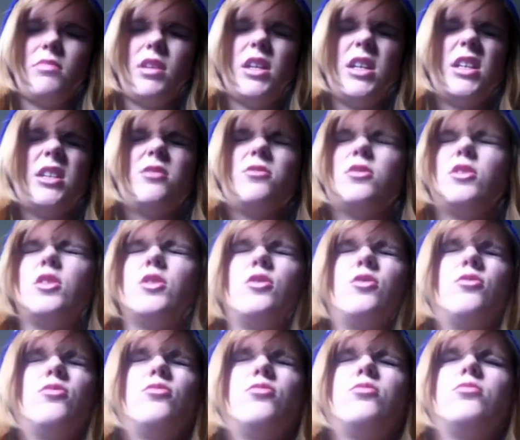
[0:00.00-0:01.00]
I don't
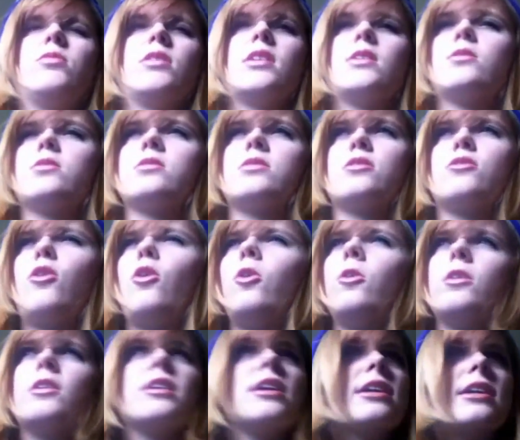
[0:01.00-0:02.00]
know what else to
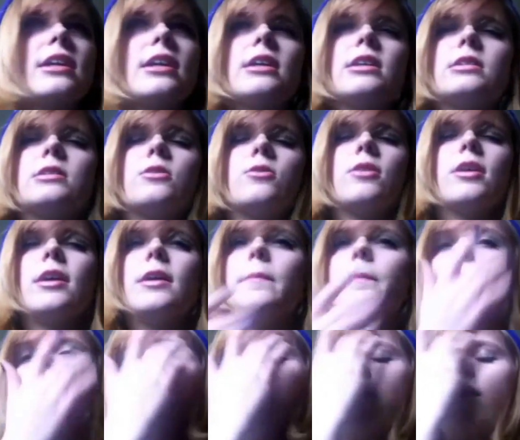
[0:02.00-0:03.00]
call it, I guess, okay?
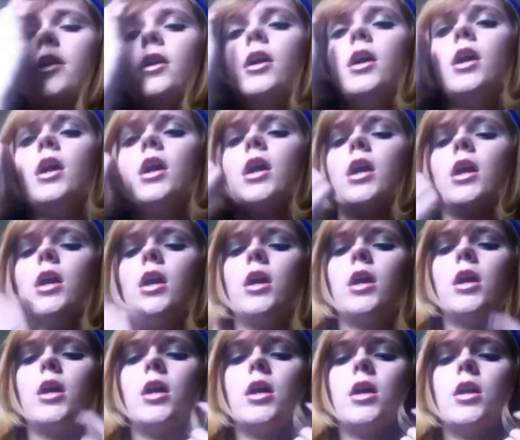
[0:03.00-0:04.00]

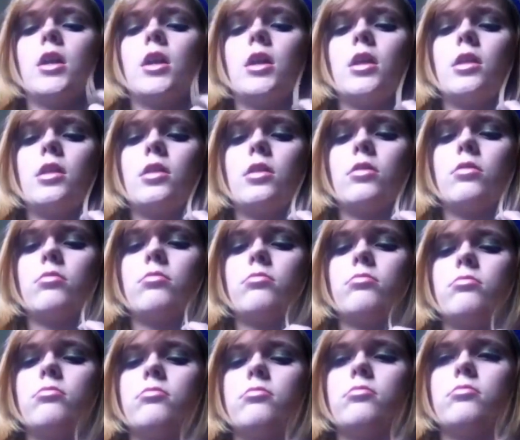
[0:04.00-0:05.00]
And
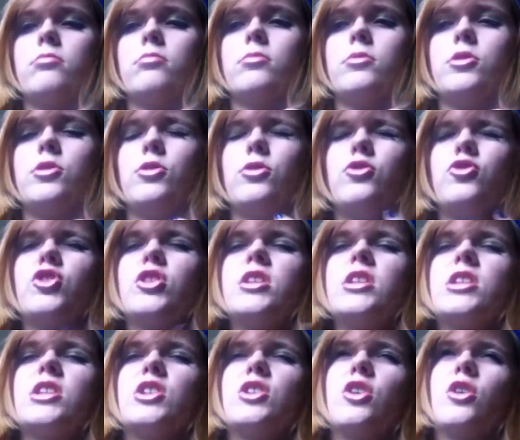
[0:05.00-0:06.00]
you'll
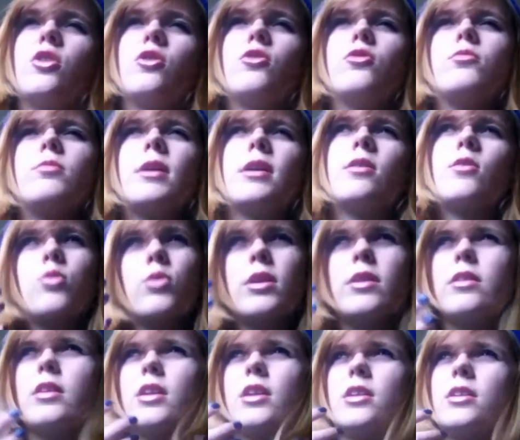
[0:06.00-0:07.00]
just know by the way
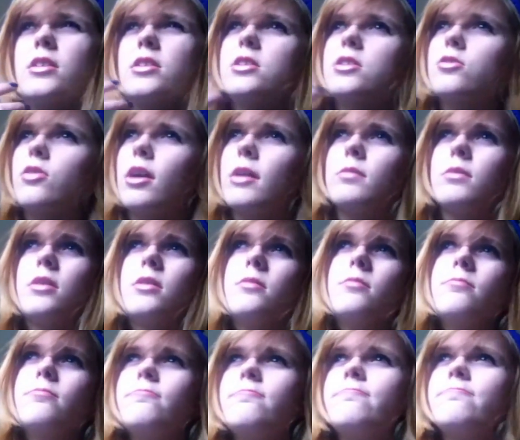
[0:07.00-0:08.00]
that I describe
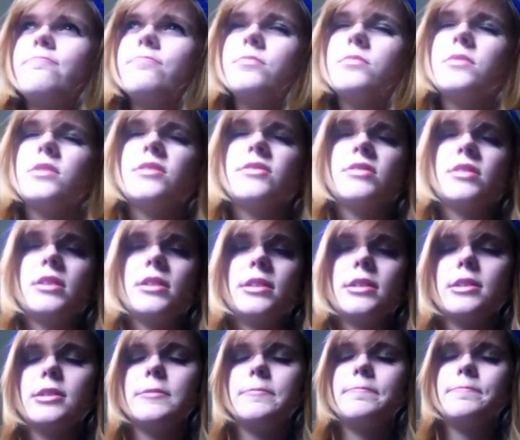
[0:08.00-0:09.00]
them,
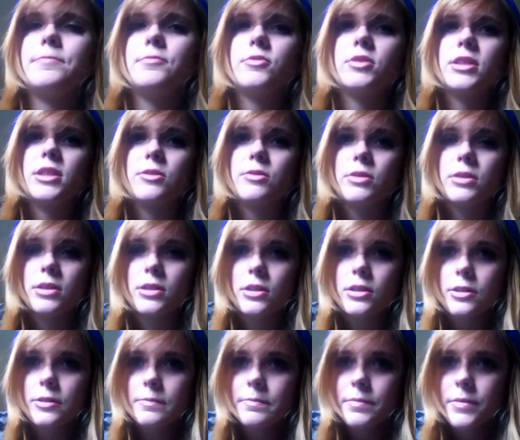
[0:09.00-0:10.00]
like what they really
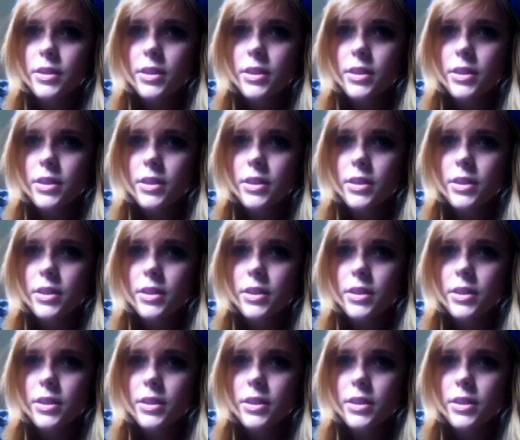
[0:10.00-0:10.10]
are.